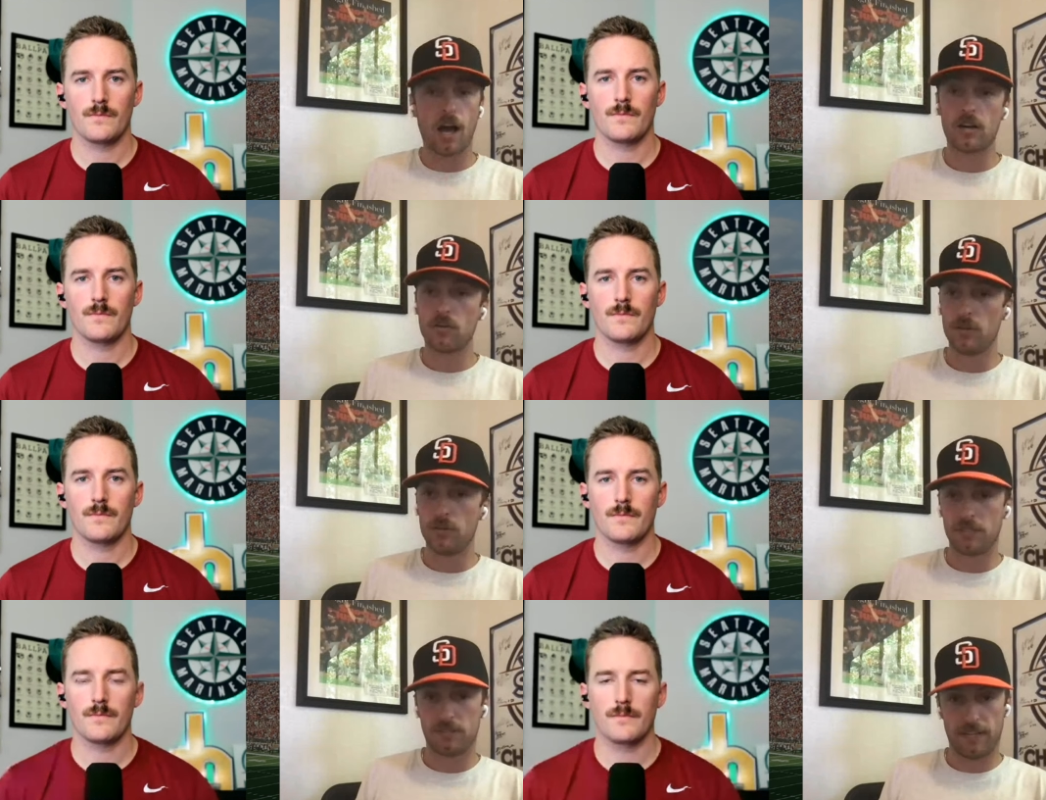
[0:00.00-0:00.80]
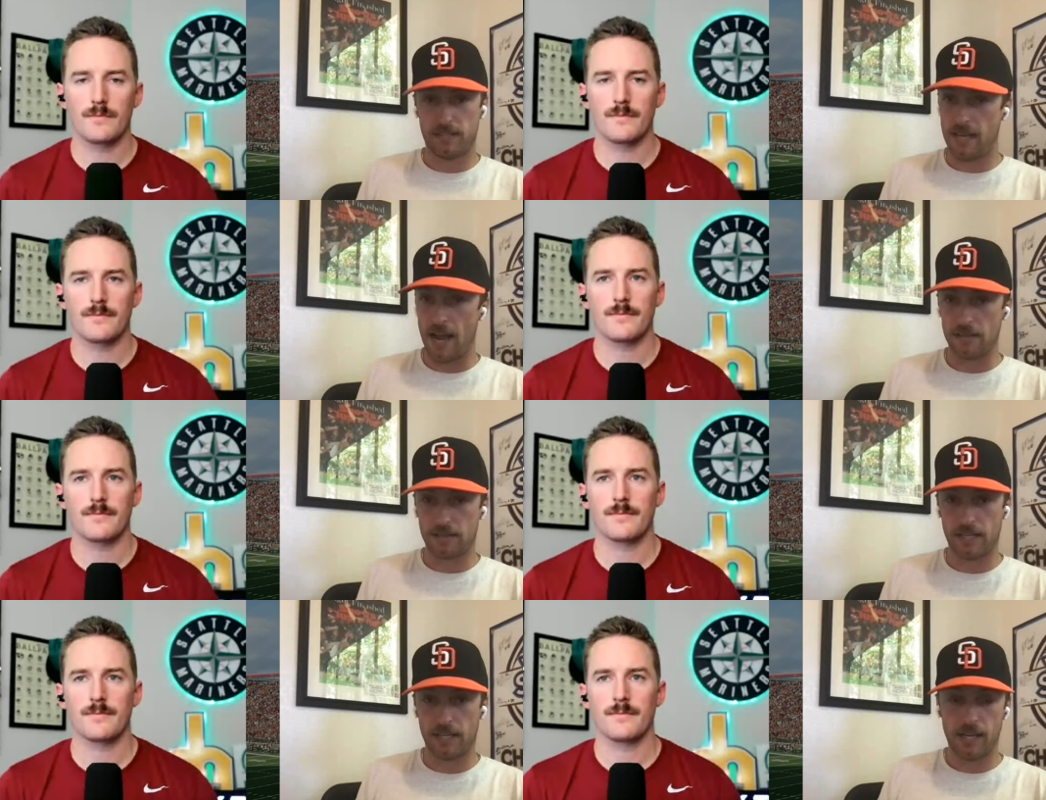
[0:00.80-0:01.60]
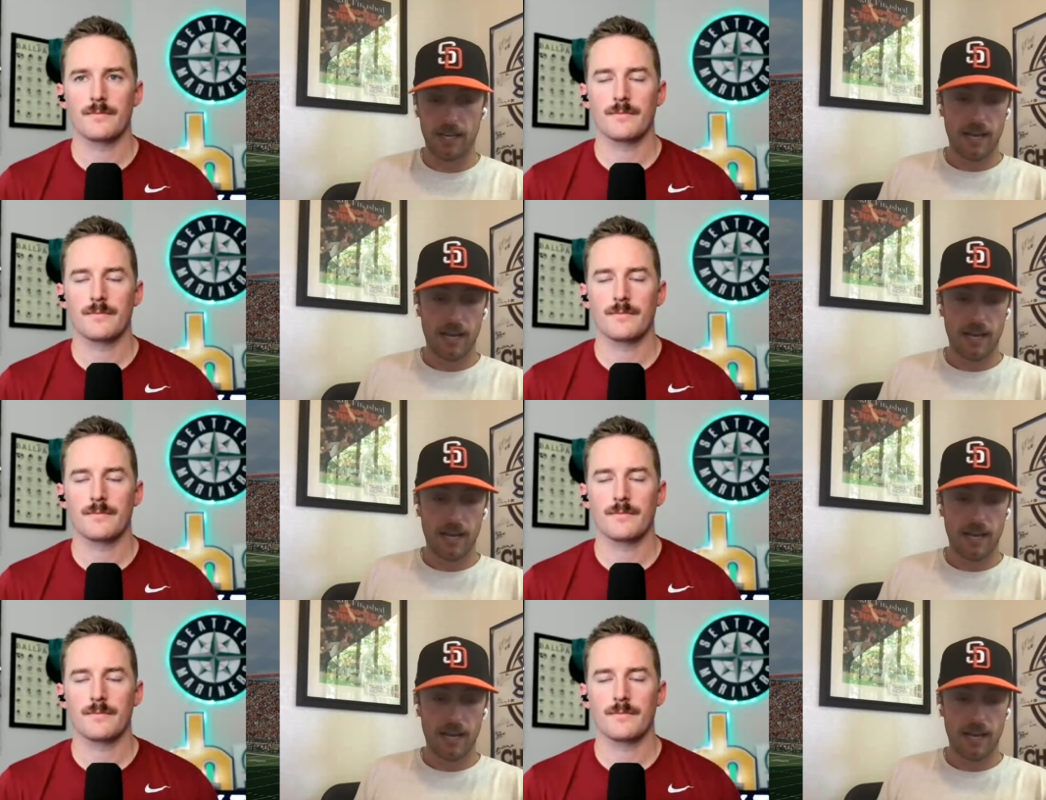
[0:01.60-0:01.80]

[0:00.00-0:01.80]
Speaker 1: locker room is fantastic.